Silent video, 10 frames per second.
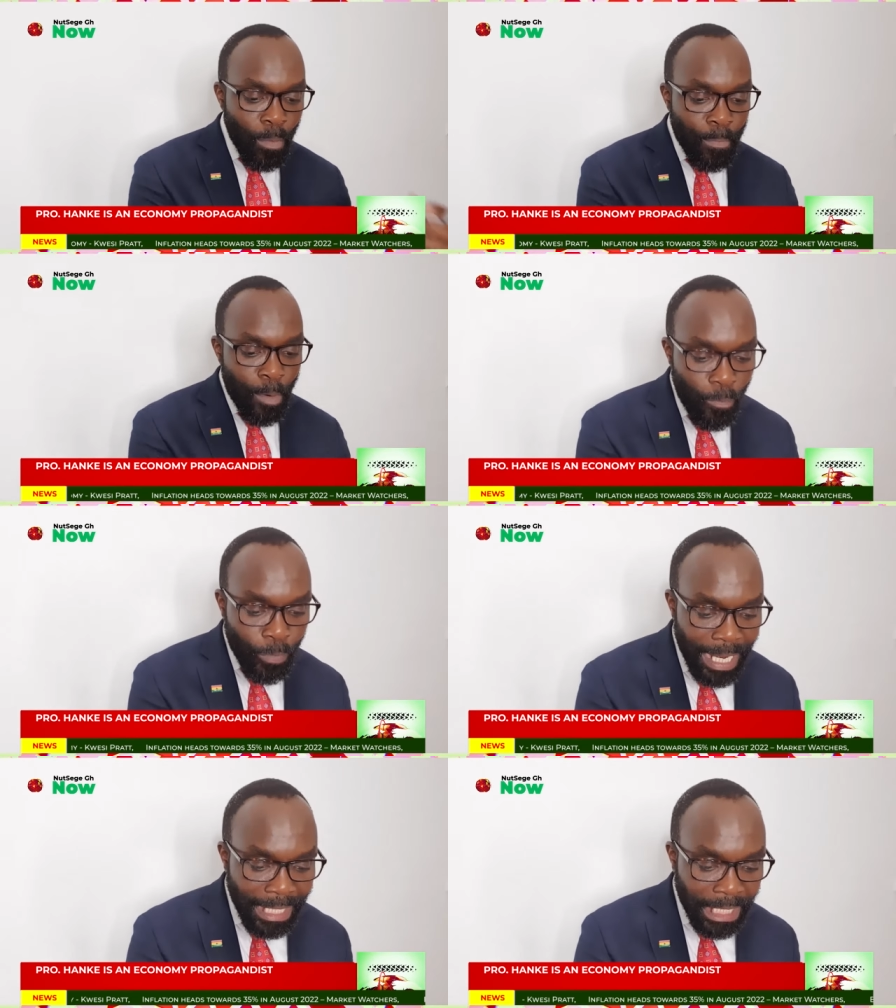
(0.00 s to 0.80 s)
both
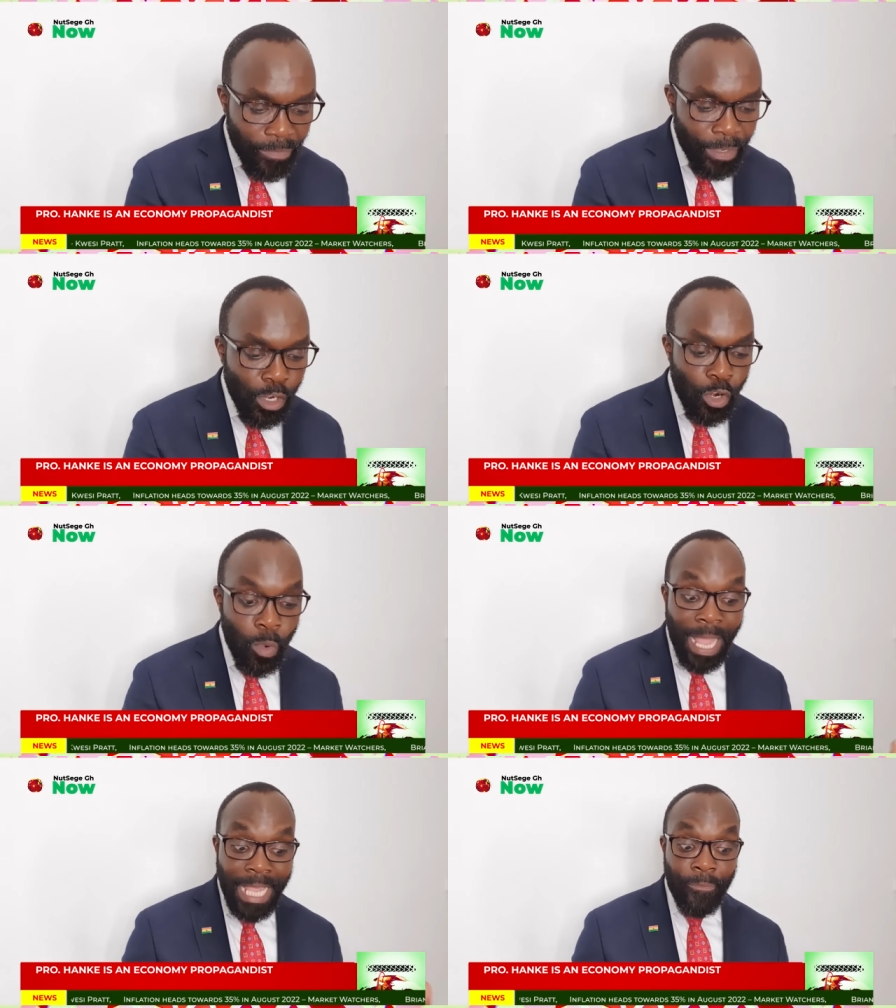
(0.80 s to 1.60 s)
in achieving
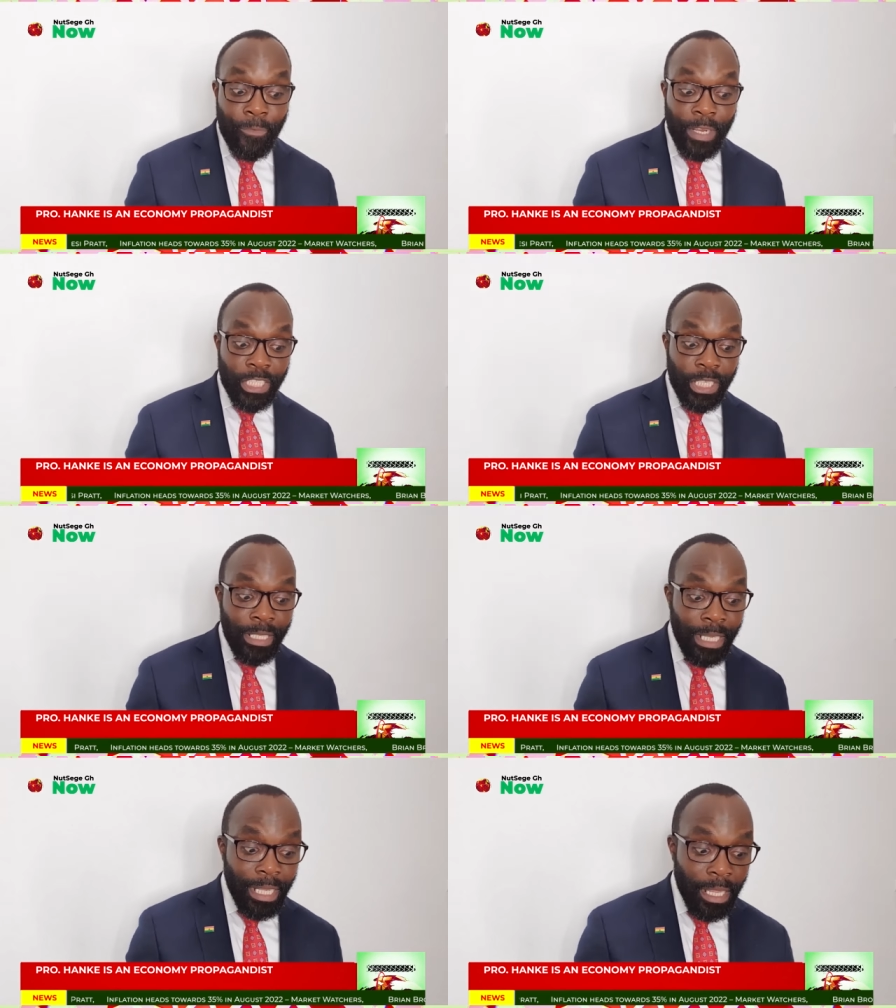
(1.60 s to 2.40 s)
lower
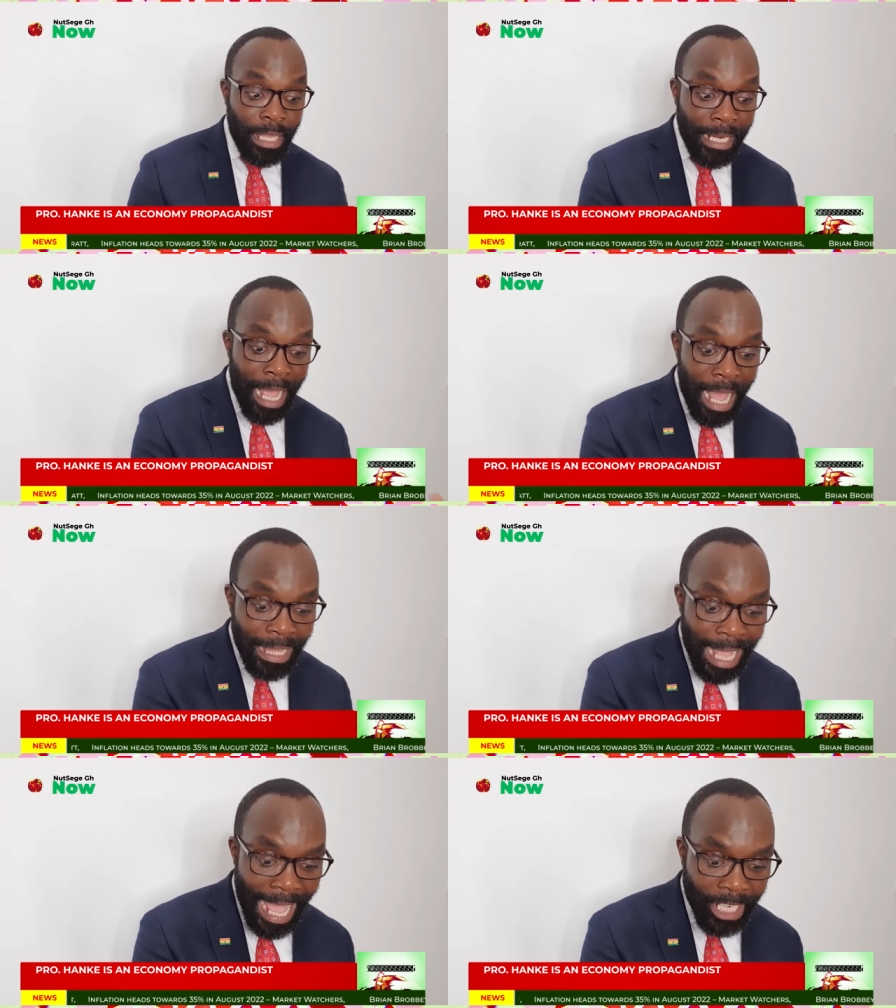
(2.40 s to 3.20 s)
inflation than
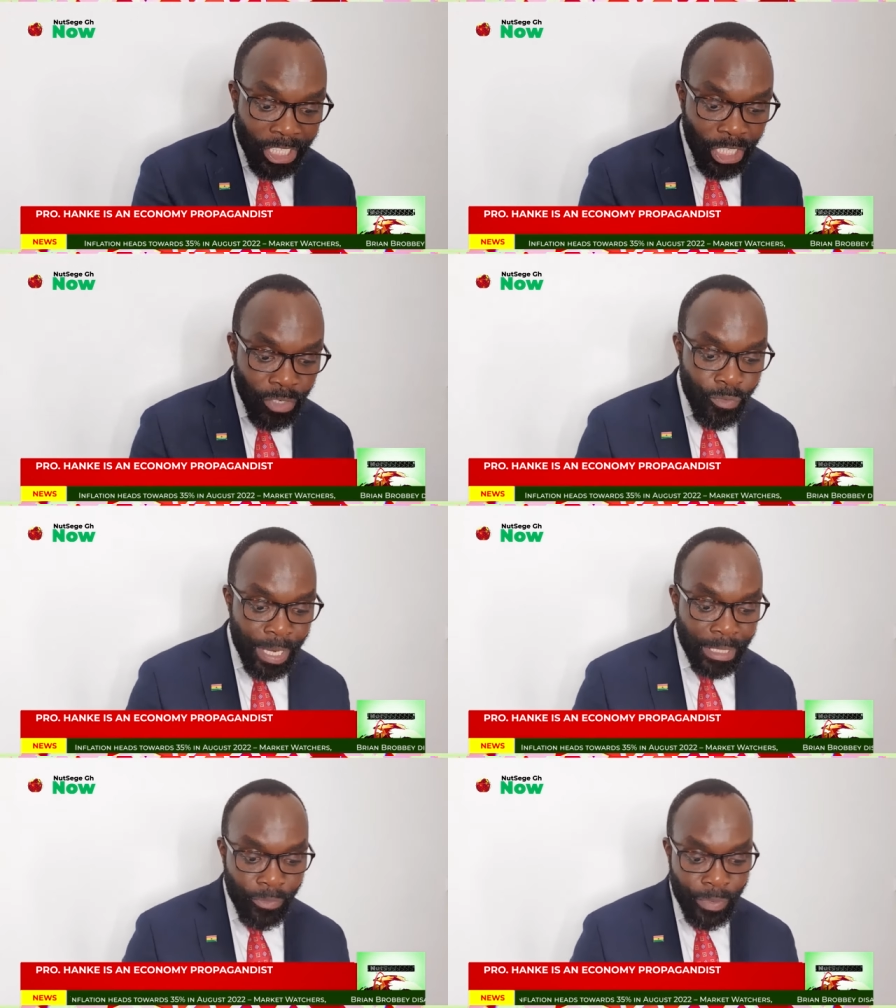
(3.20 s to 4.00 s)
other exchange
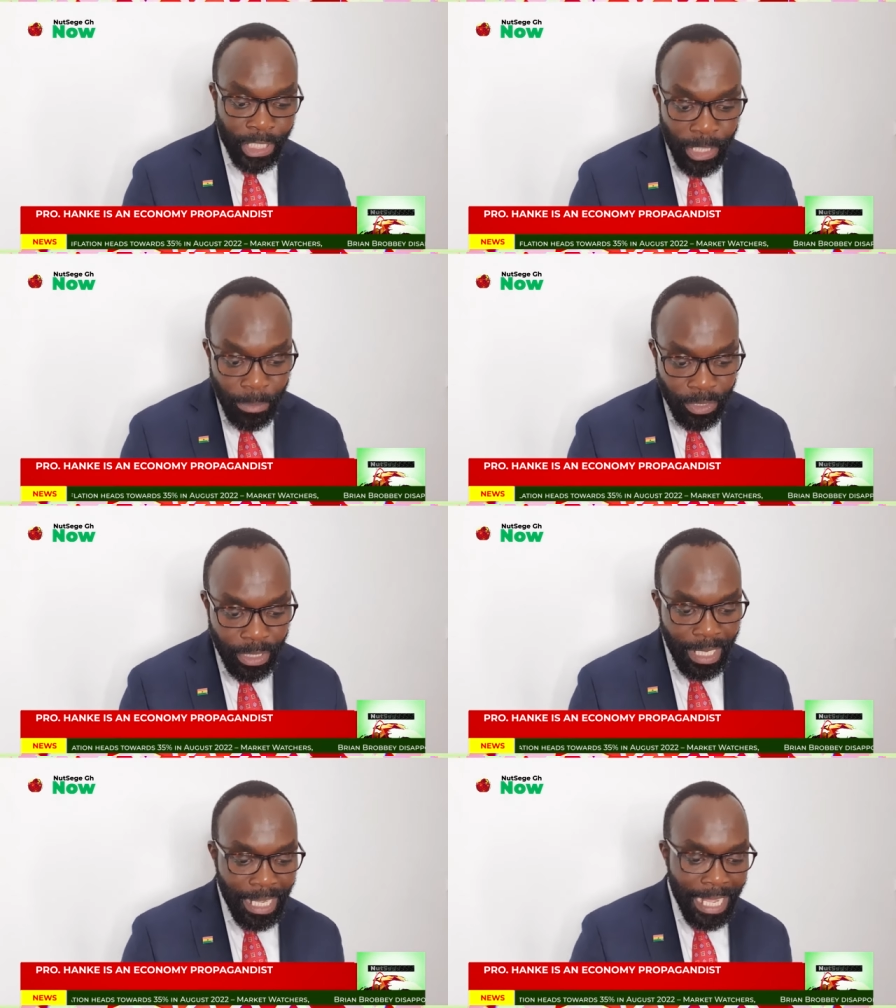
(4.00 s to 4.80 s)
rate regimes
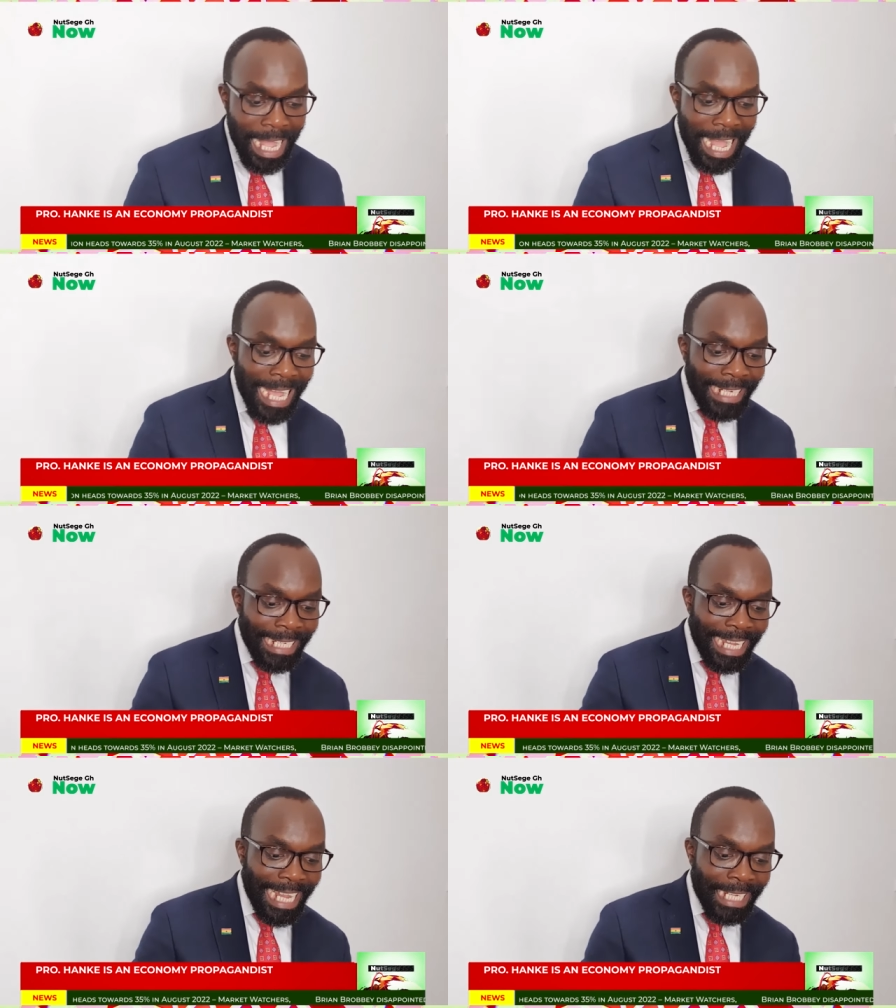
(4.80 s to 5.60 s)
and
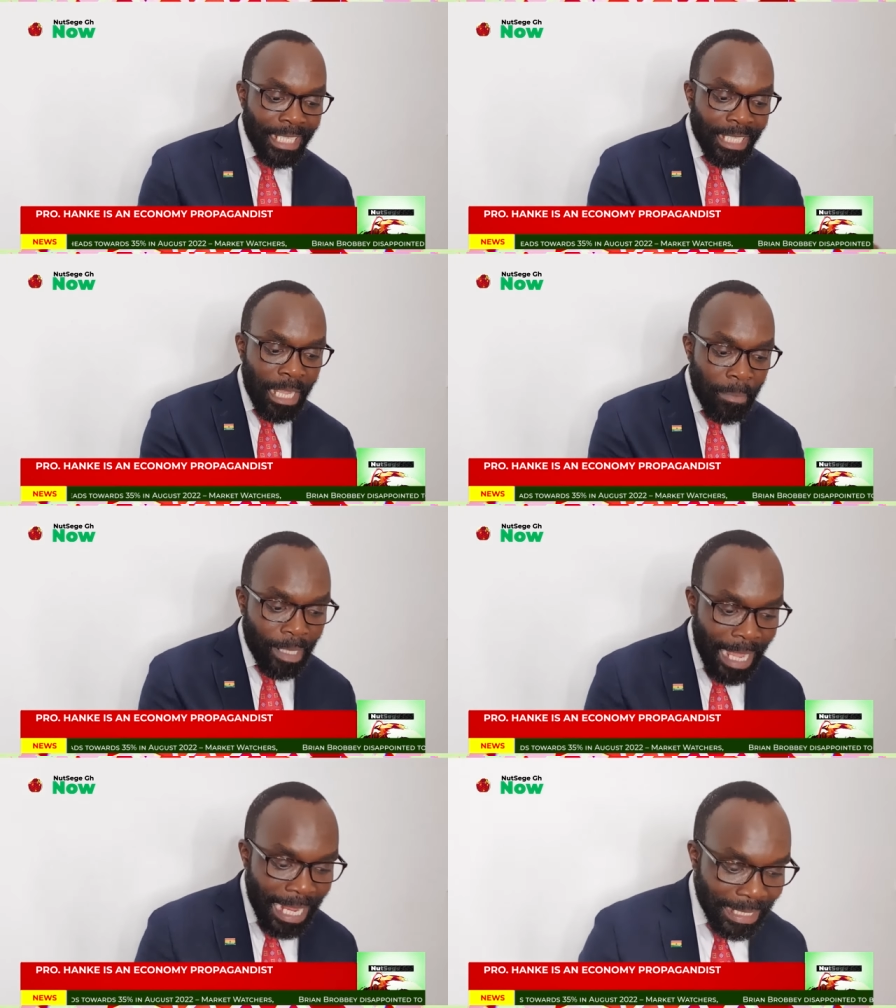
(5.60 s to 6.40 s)
in
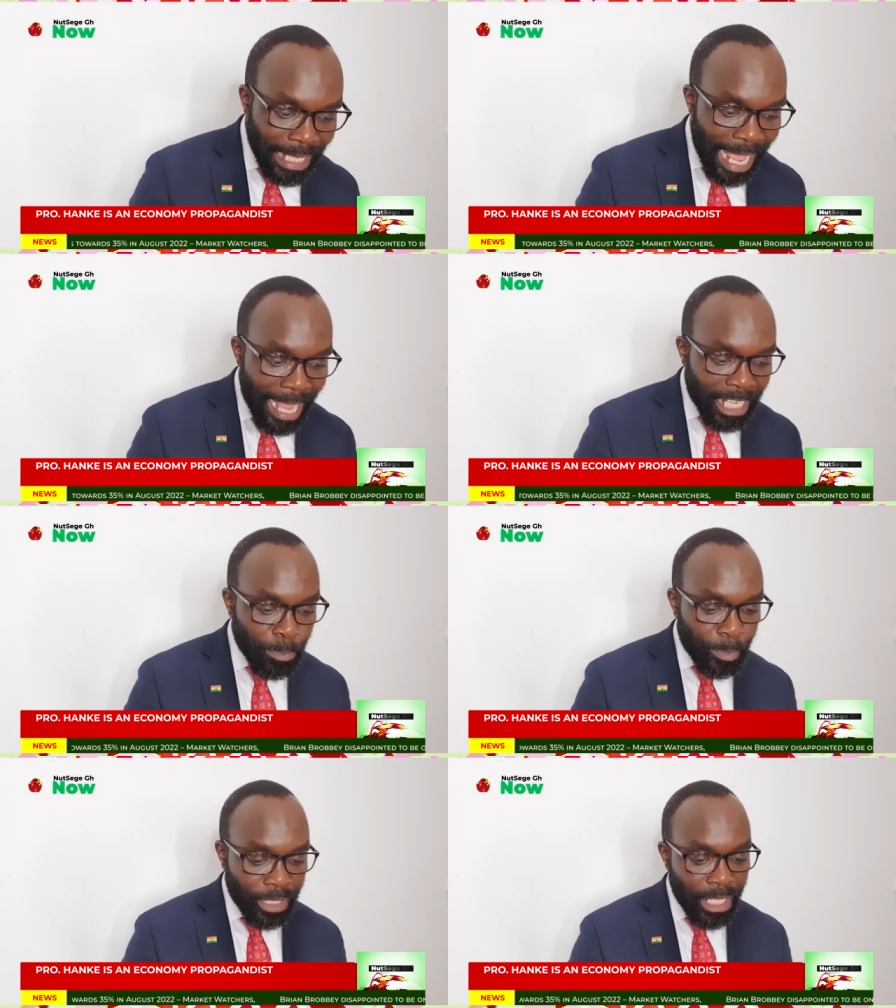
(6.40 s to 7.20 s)
stabilizing
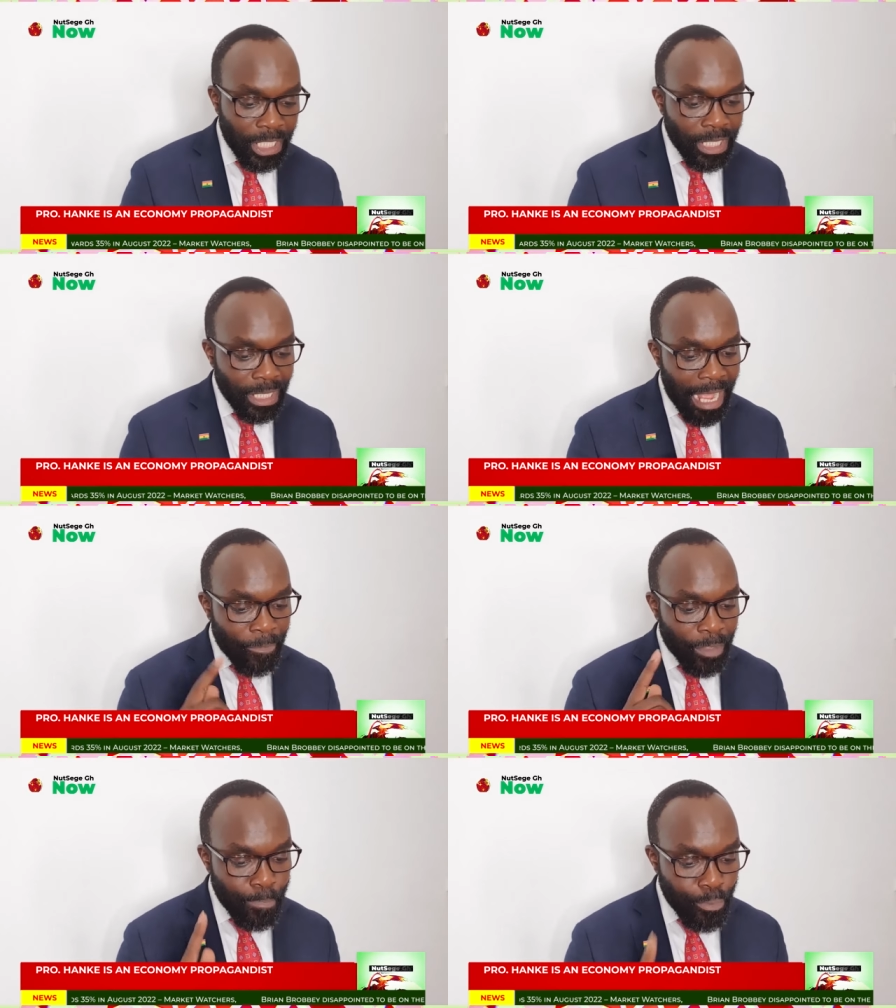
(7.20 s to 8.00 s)
expectations
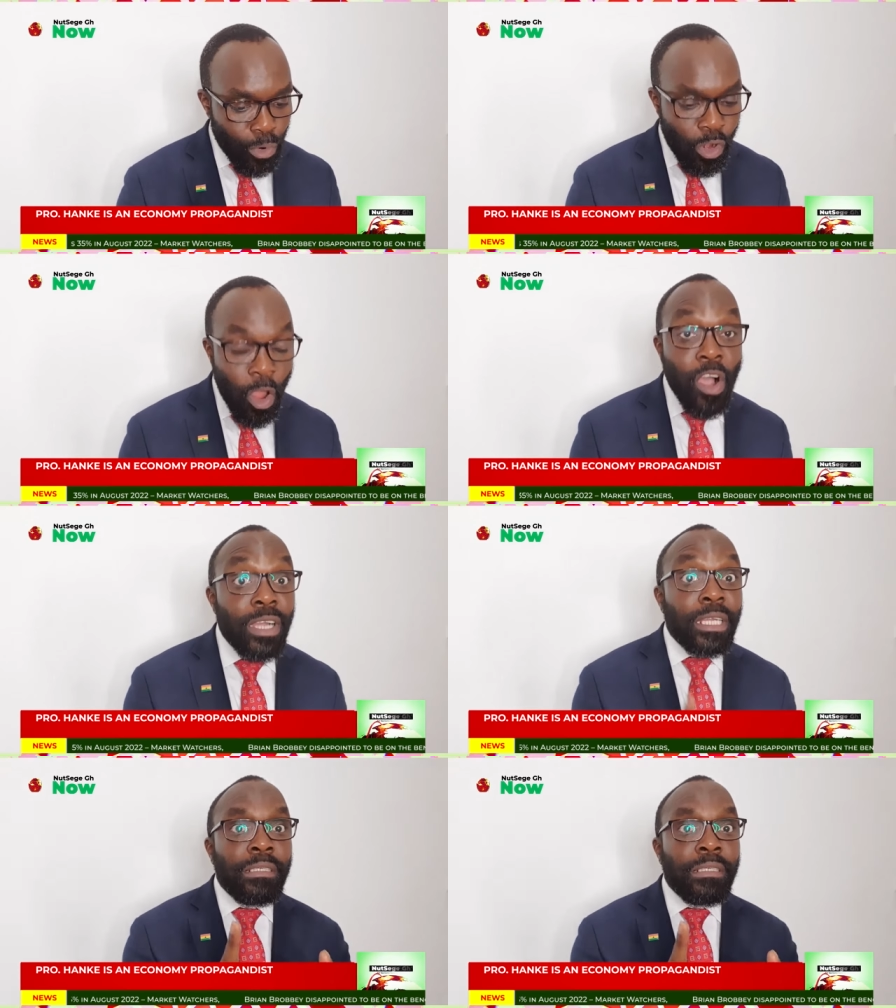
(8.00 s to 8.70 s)
after prolonged